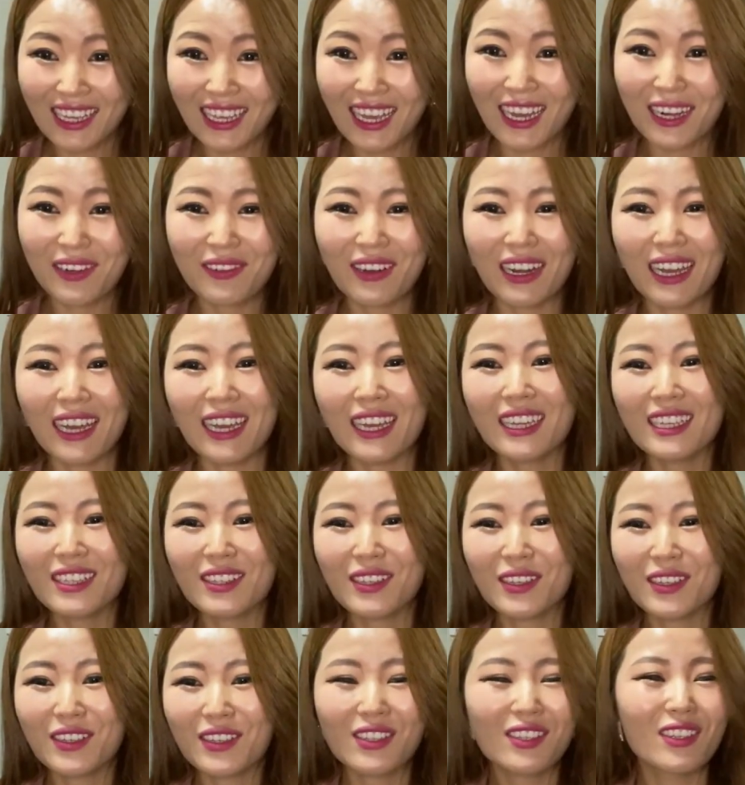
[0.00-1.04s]
yeah, right. Yeah.
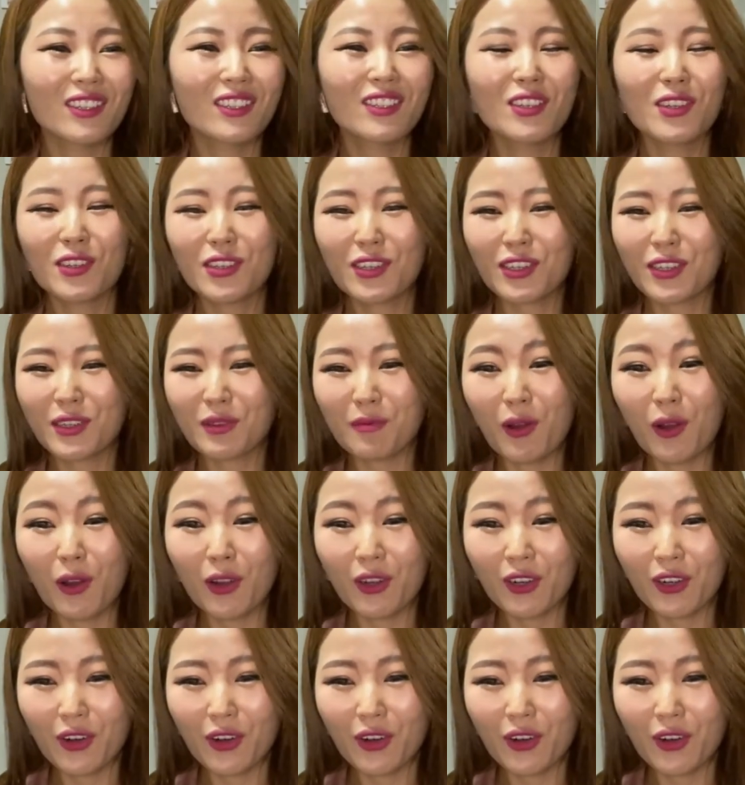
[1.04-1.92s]
So such a small